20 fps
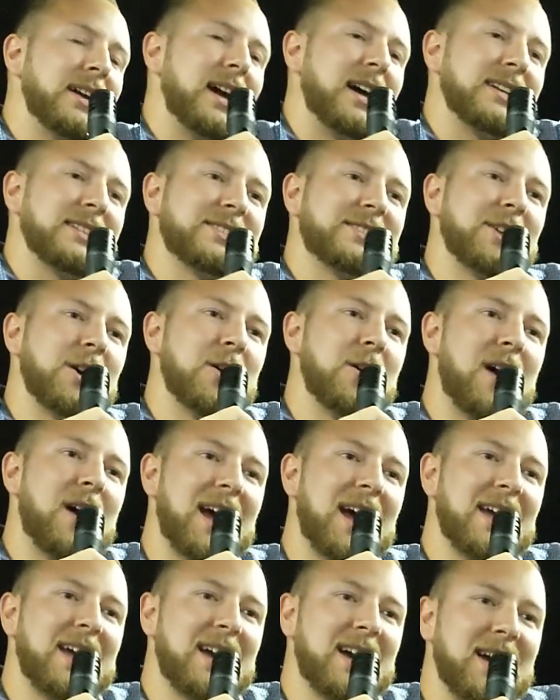Yeah, so
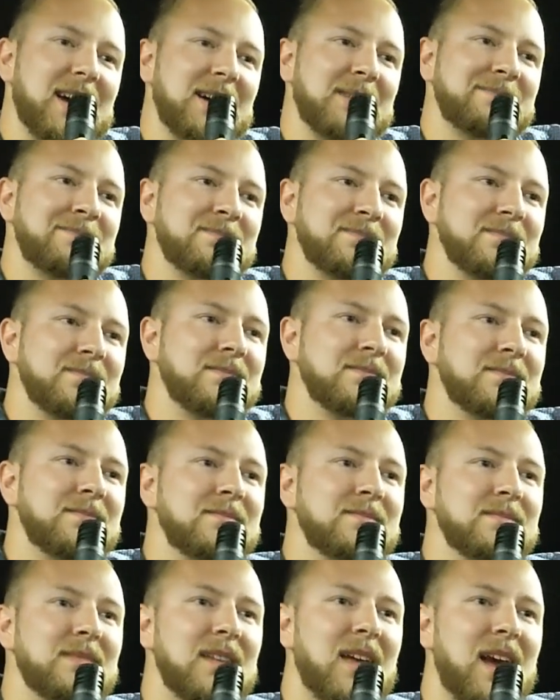I
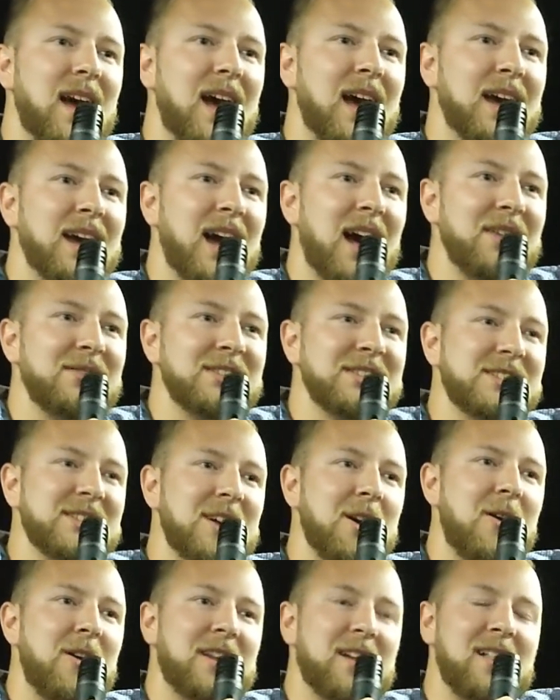
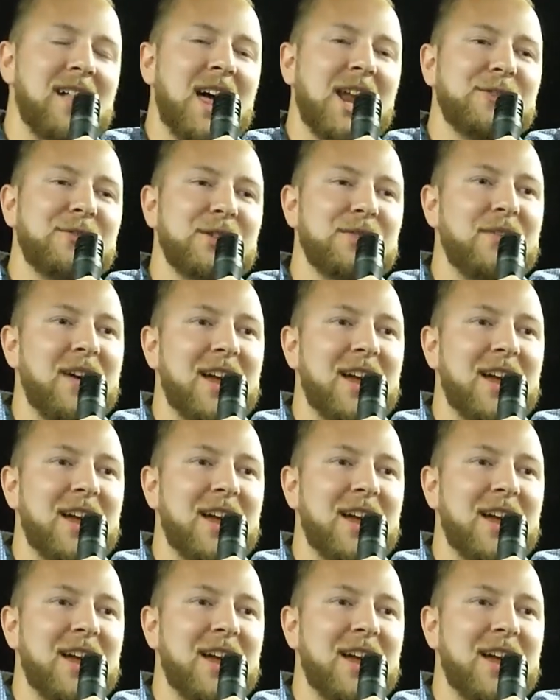obviously go on a lot of